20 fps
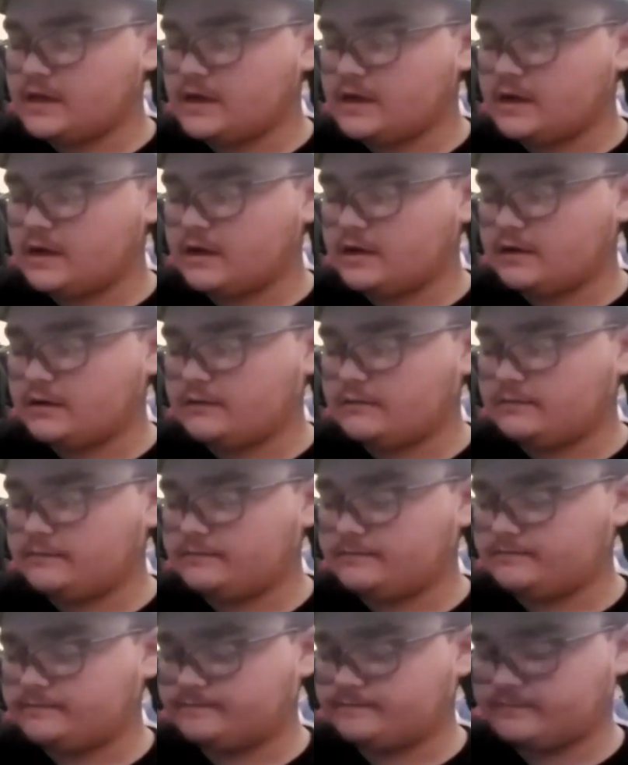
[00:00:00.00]
I
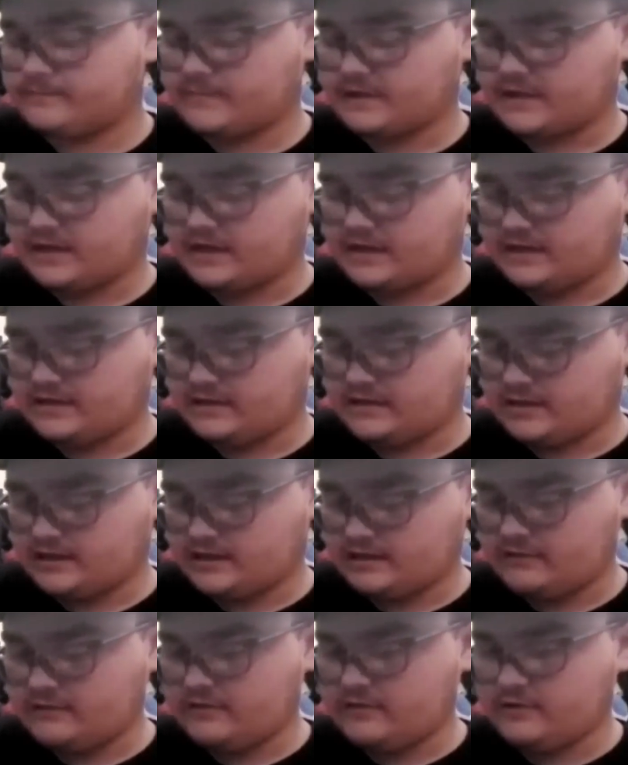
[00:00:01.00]

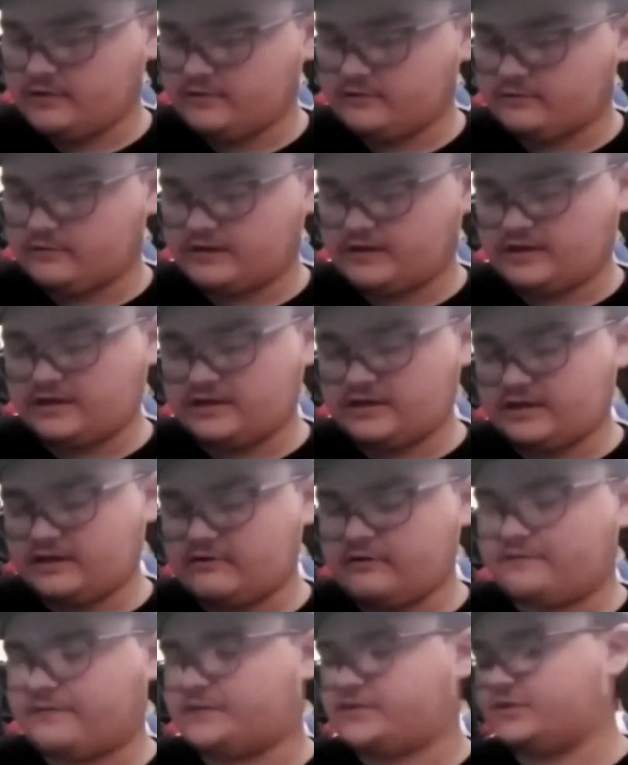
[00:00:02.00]
don't know
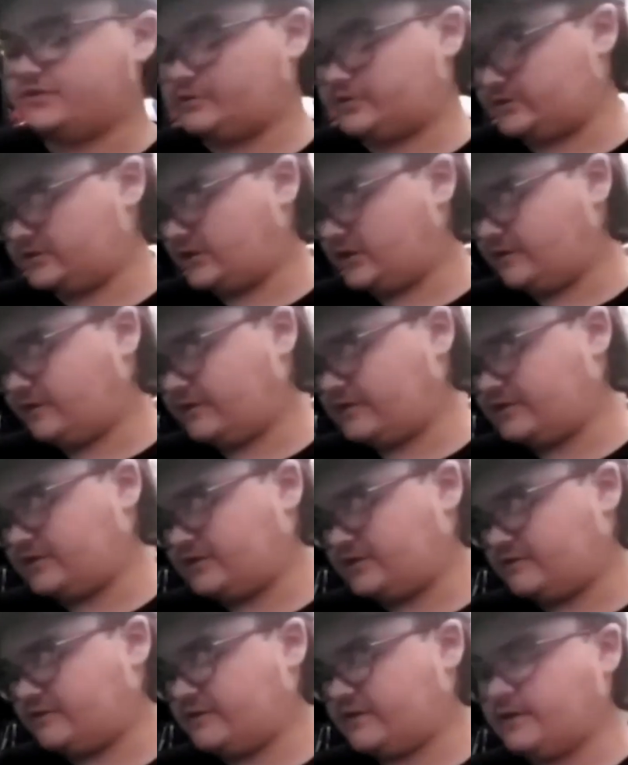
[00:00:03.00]
if I showed this off
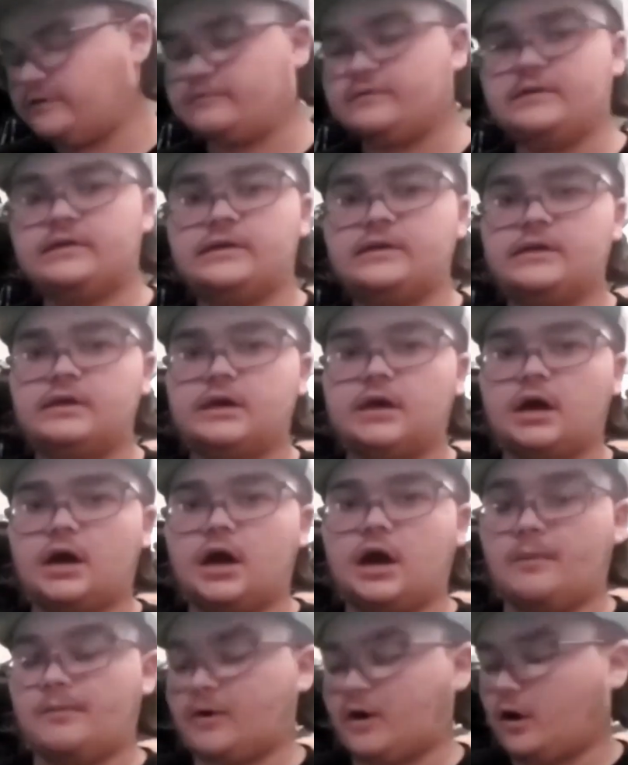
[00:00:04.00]
actually in the video.
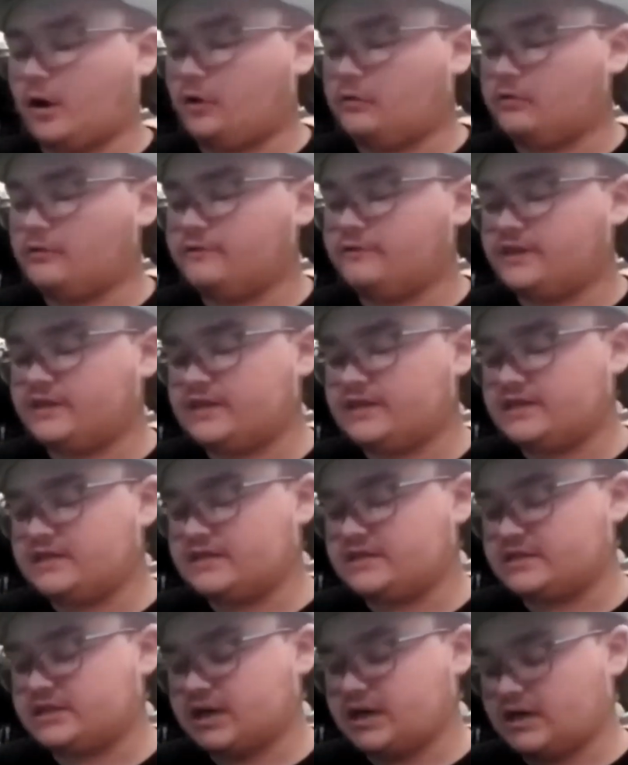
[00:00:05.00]
But all of
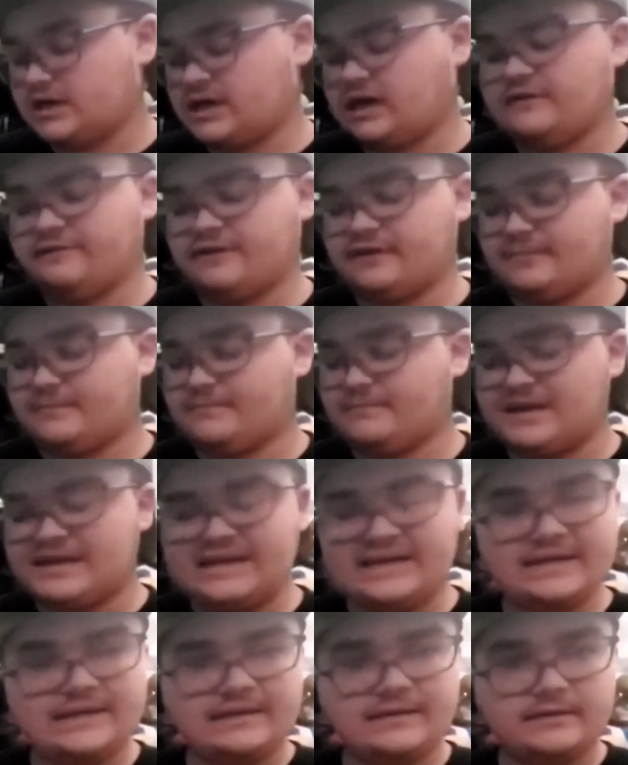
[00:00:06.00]
these kind of like
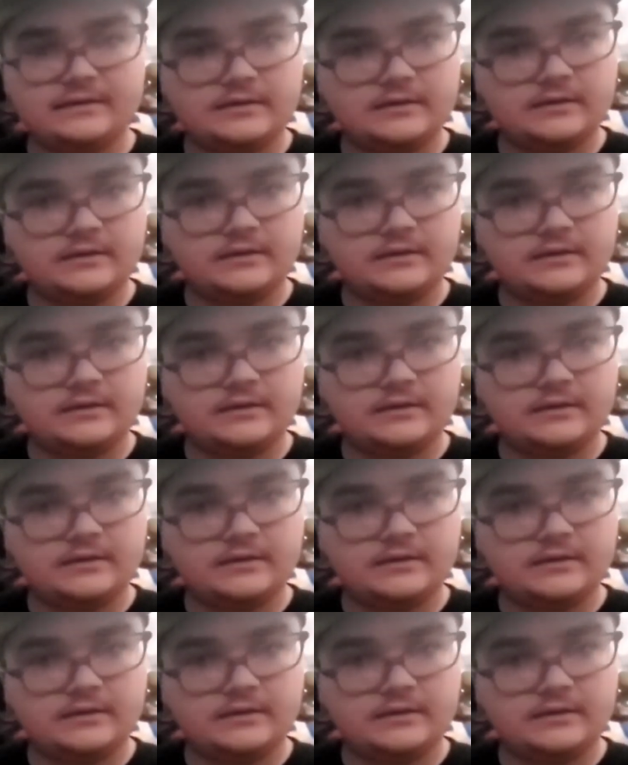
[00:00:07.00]
mini,